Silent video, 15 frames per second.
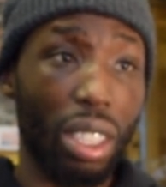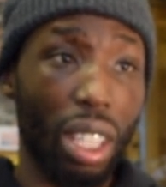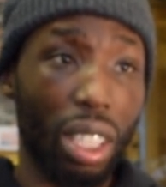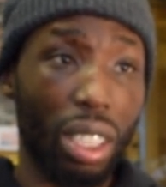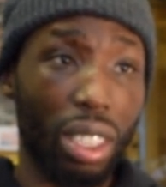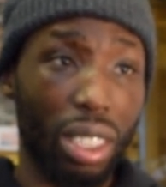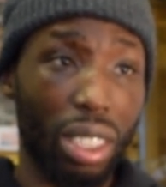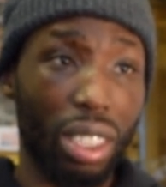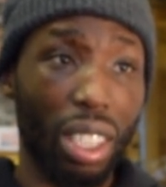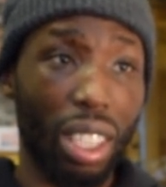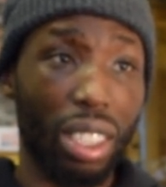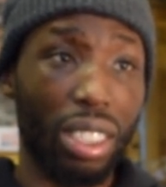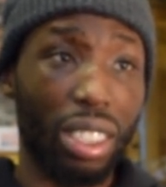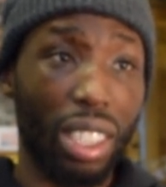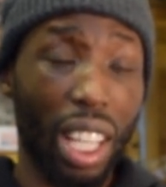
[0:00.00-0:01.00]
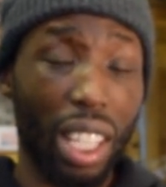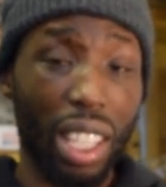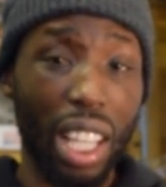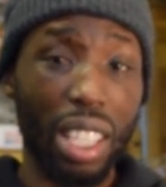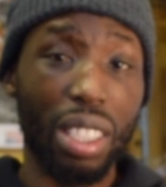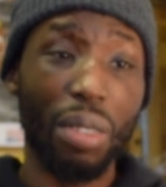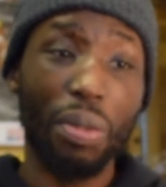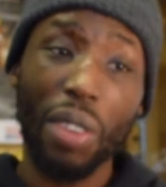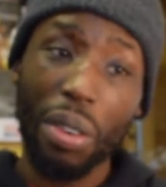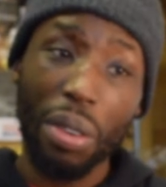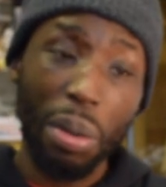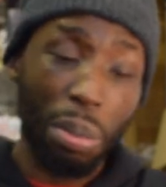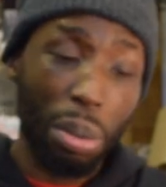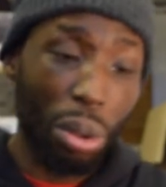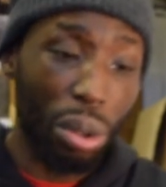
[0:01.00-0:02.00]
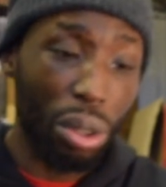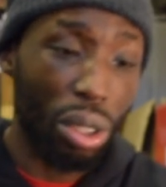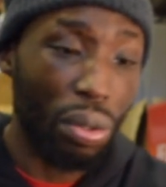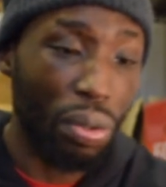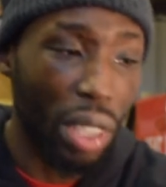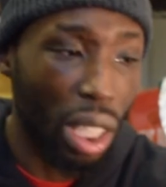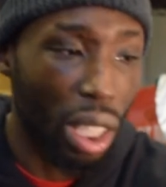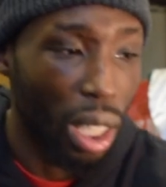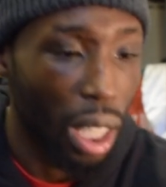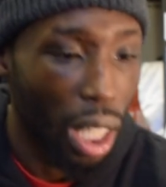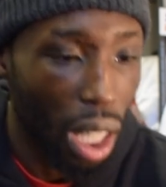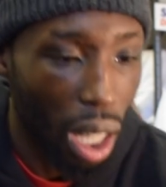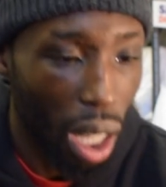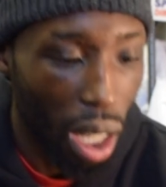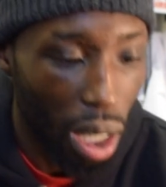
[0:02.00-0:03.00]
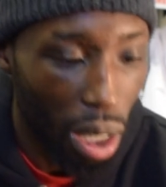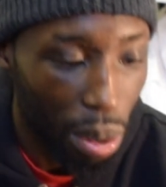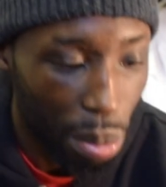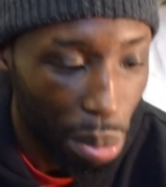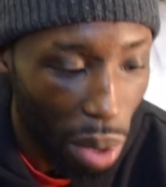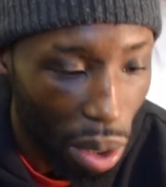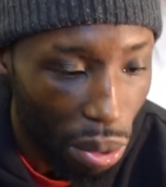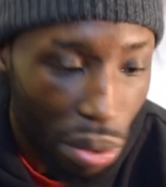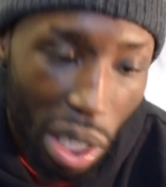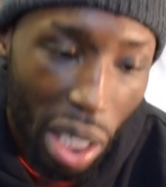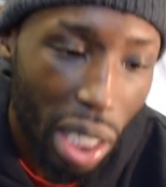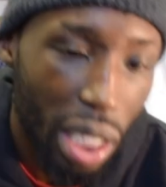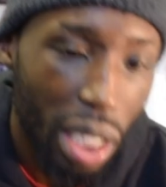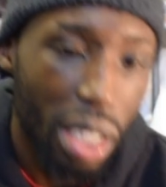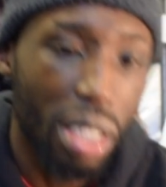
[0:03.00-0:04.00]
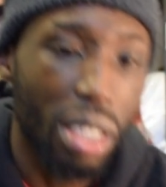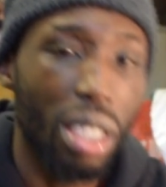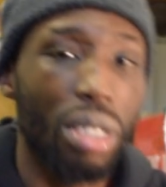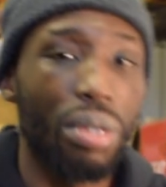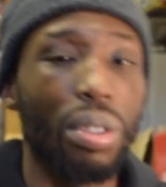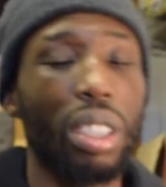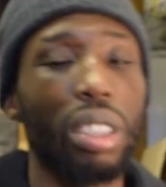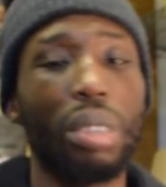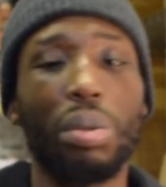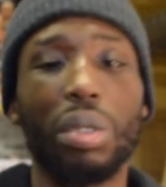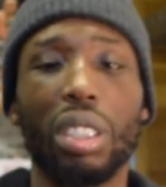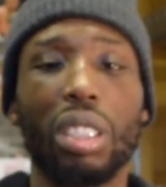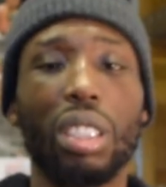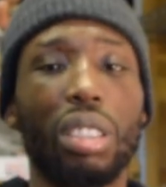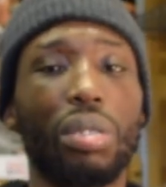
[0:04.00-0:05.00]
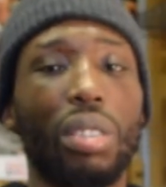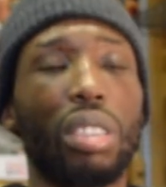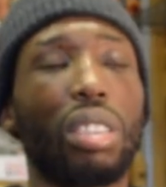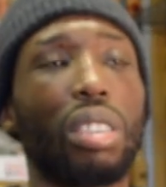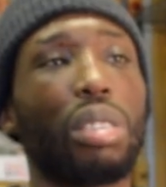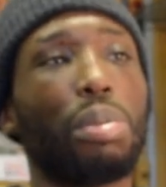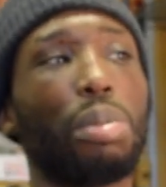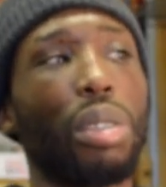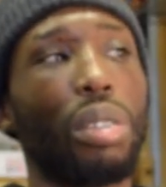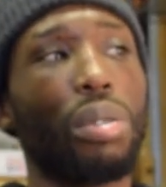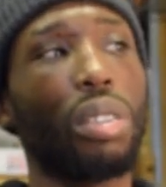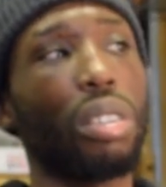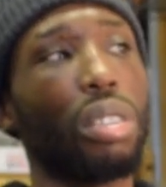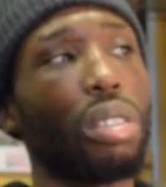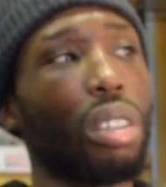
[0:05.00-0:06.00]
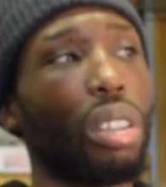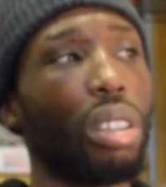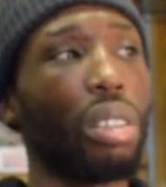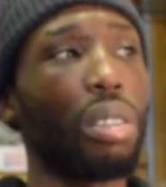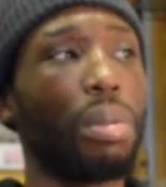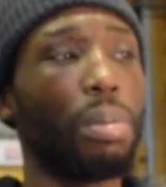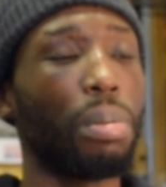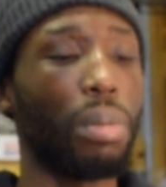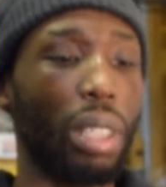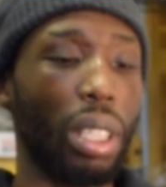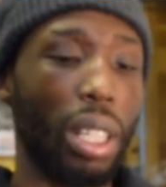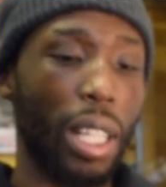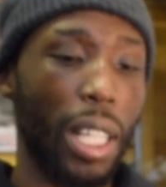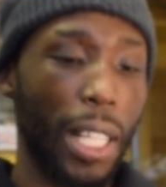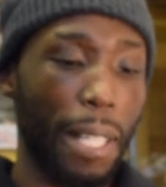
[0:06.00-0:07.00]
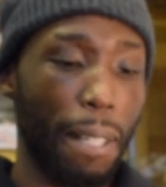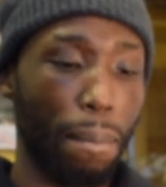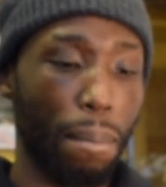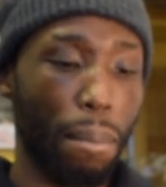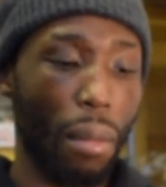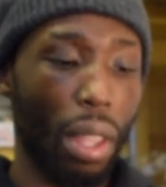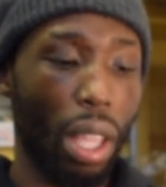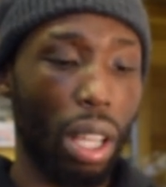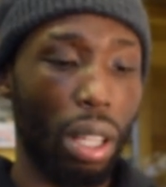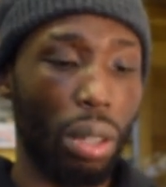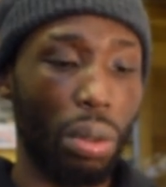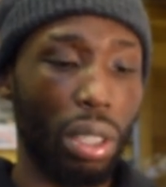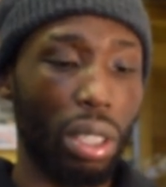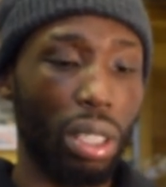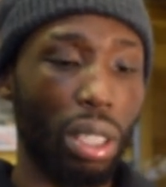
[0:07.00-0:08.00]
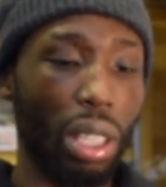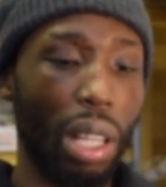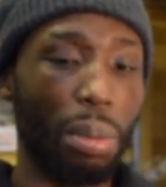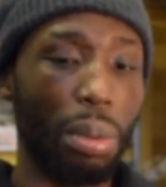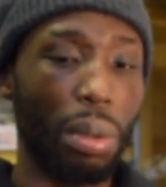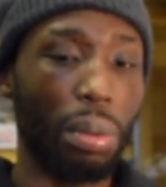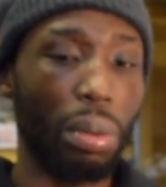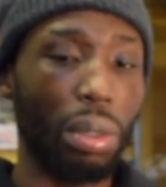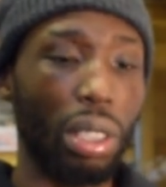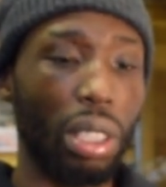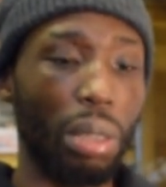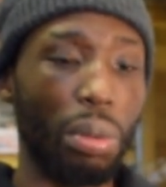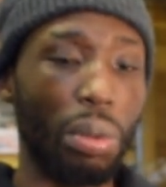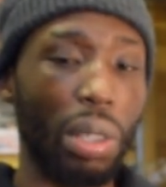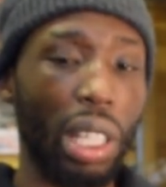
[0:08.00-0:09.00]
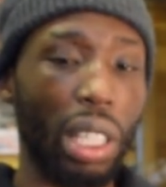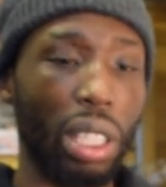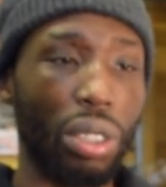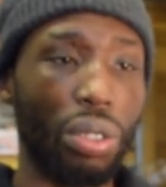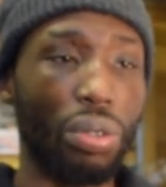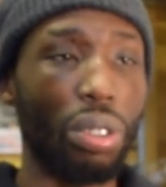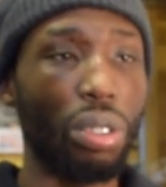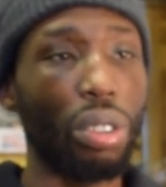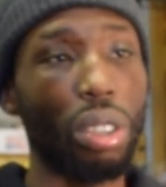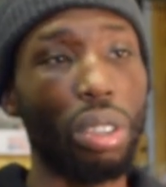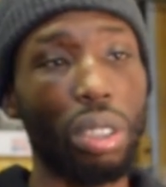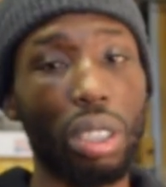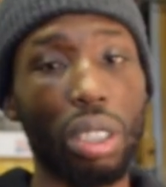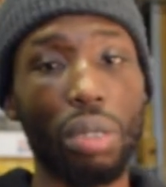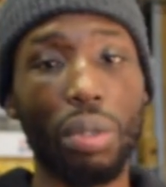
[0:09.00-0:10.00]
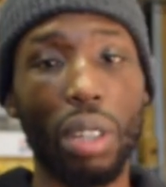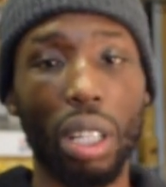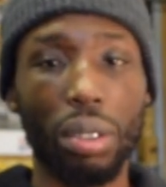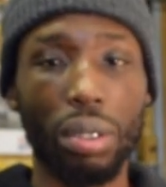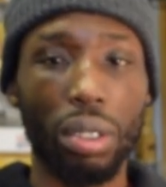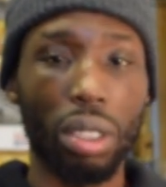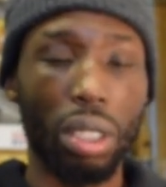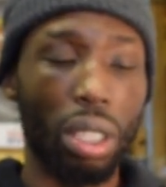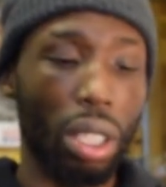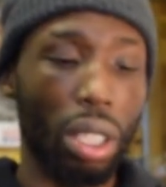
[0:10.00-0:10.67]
Yes. That is the very importance of it. I really need a 6 round. I want a 6 round experience. I want to see how people see me when I get stronger along in the rounds.